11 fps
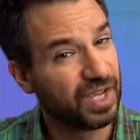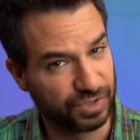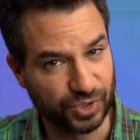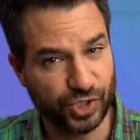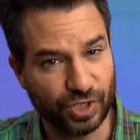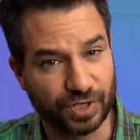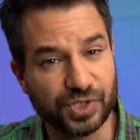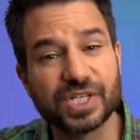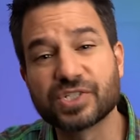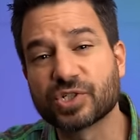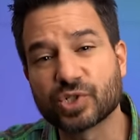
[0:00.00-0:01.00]
The church
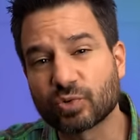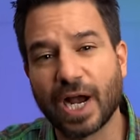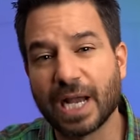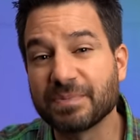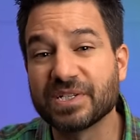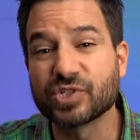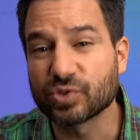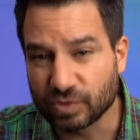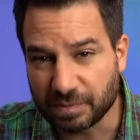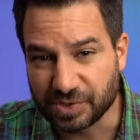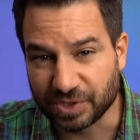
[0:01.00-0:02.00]
is described in
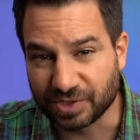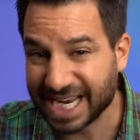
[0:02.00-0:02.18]
scripture